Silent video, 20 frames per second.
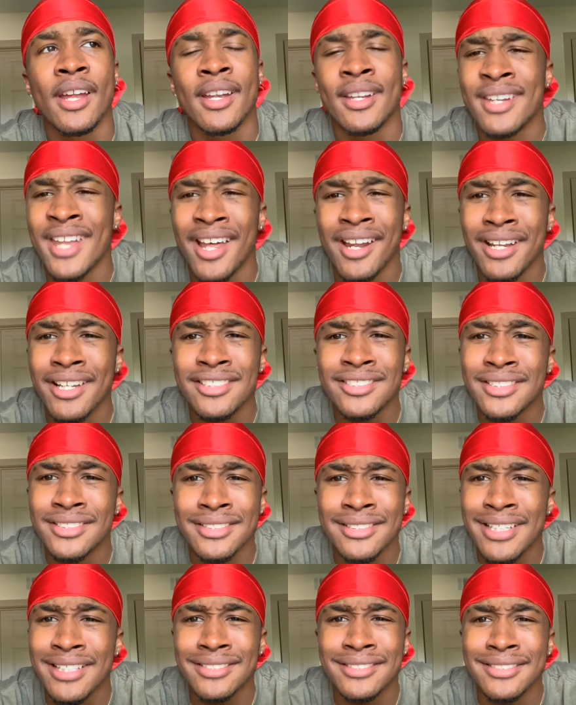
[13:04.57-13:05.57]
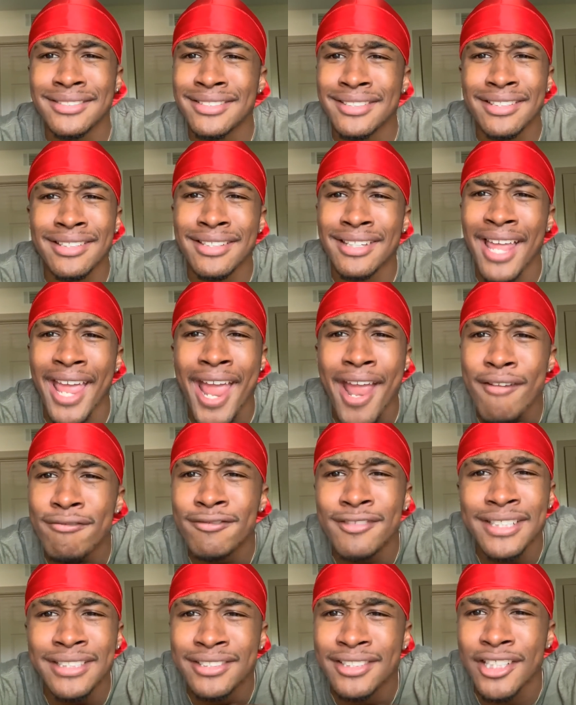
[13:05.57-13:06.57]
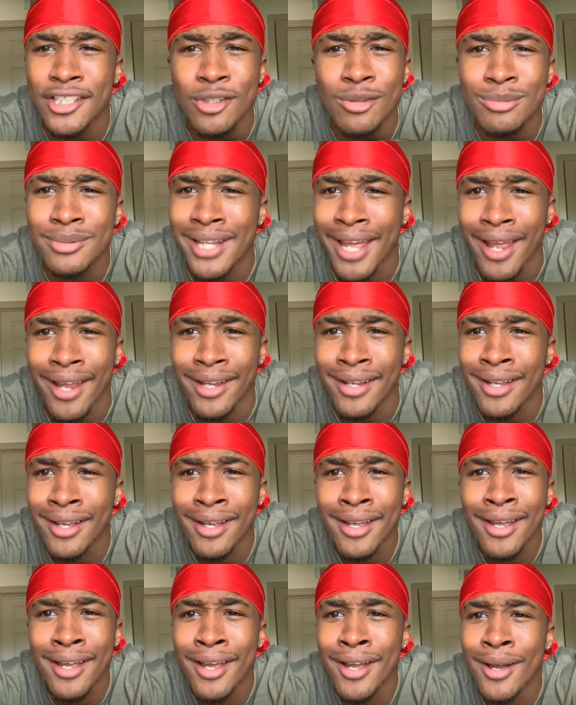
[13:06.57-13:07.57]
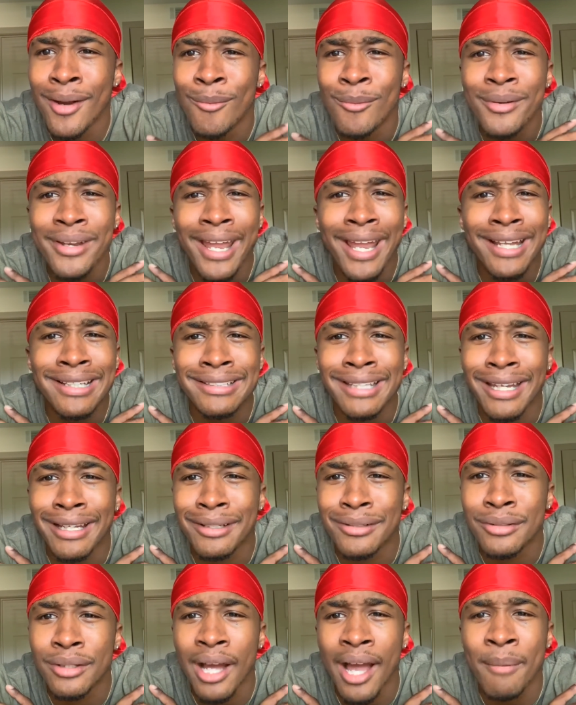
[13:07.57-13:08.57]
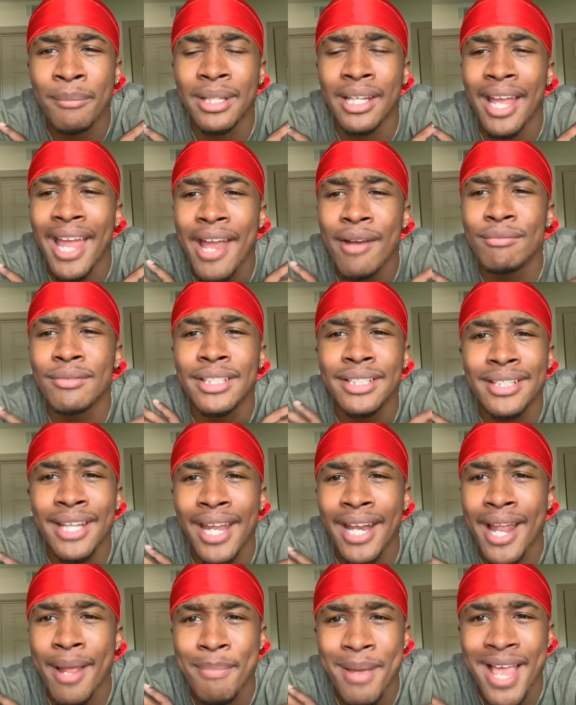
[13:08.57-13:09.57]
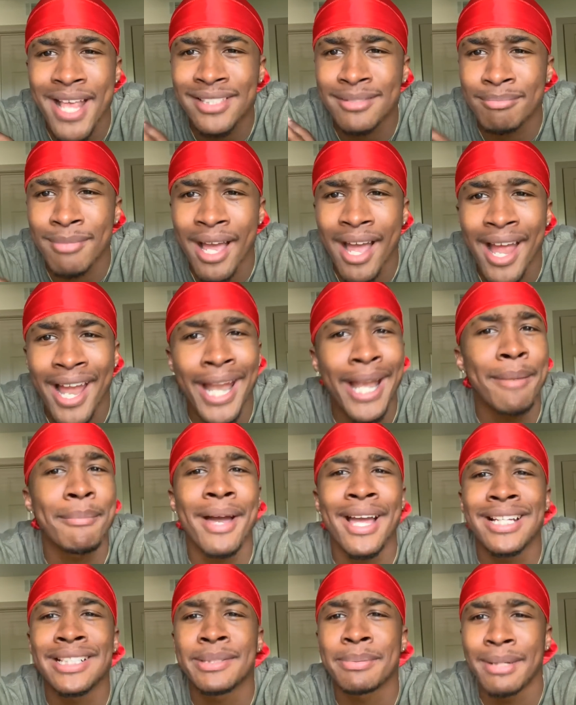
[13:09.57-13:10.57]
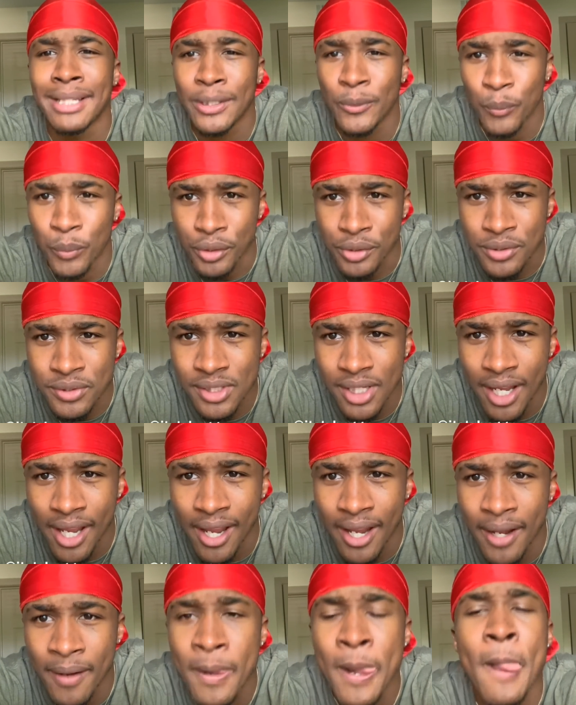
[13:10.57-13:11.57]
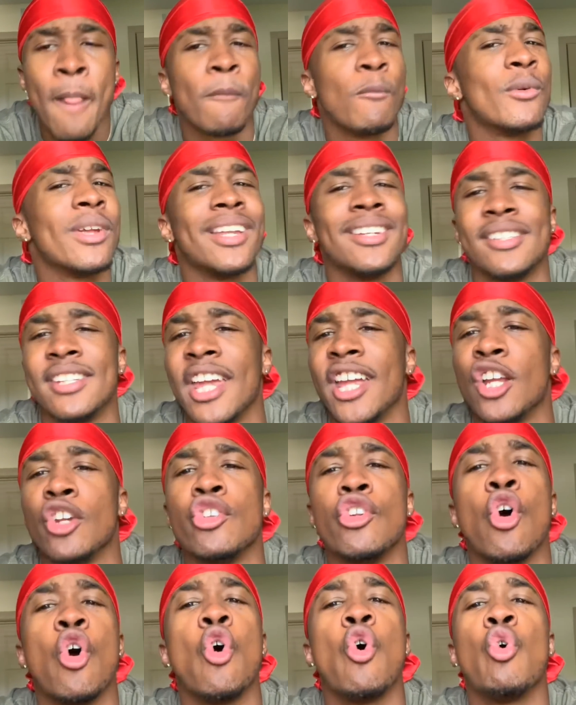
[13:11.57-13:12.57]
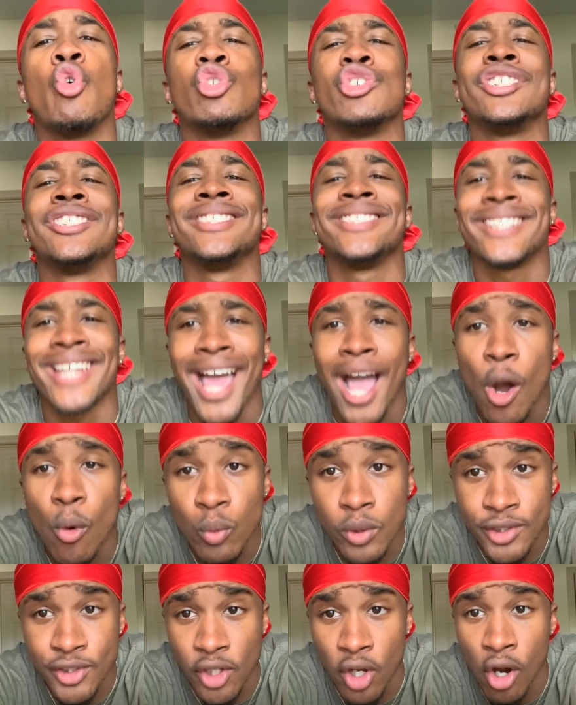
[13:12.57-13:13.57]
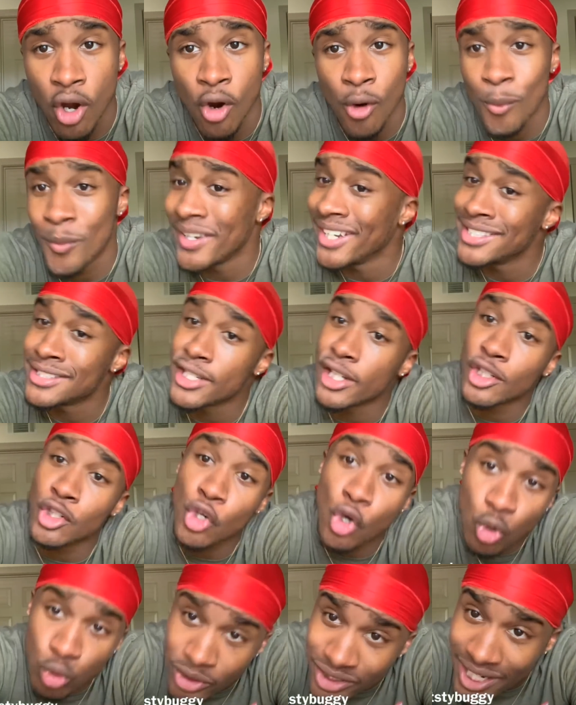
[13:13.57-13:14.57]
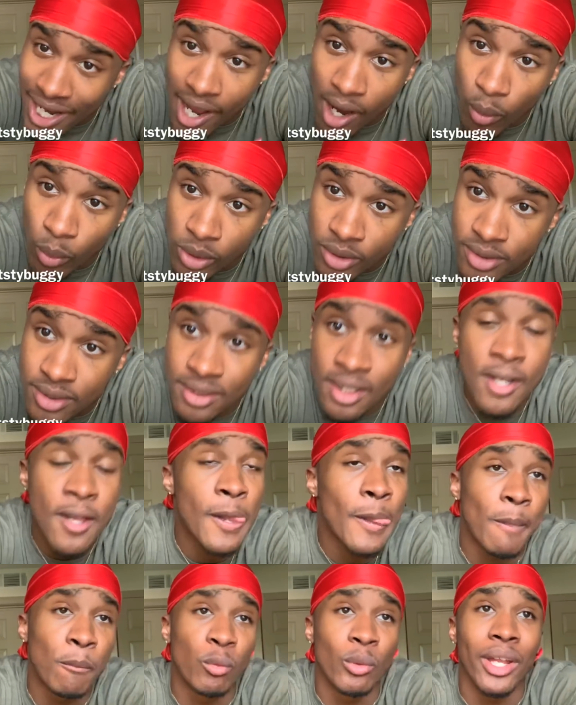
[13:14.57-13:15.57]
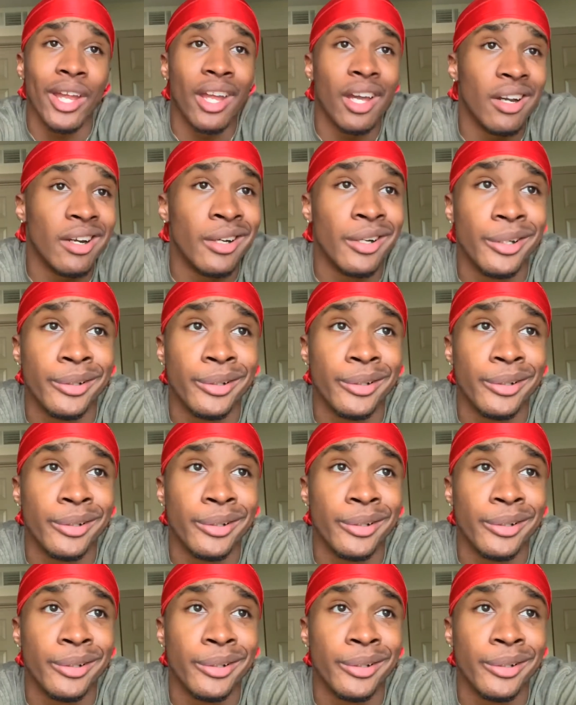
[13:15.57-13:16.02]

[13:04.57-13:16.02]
now this every single day, we ain't taking no, I mean, every day that passed by, everybody's smelling worse, all right? We ain't taking no showers, y'all. We ain't taking no showers. We ain't,